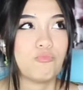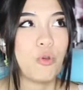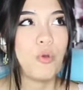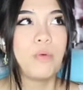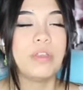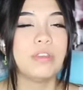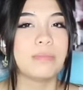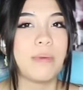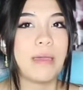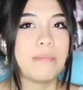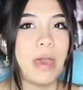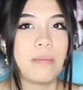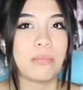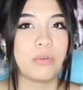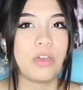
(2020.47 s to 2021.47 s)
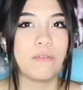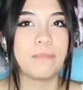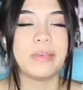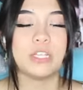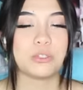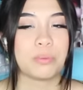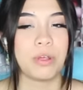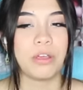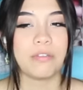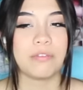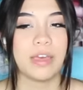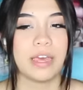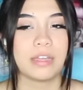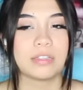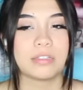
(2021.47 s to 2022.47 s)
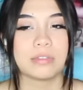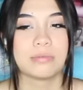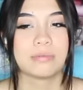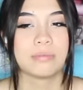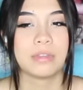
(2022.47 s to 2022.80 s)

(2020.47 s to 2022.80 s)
my memory of Pitch Perfect.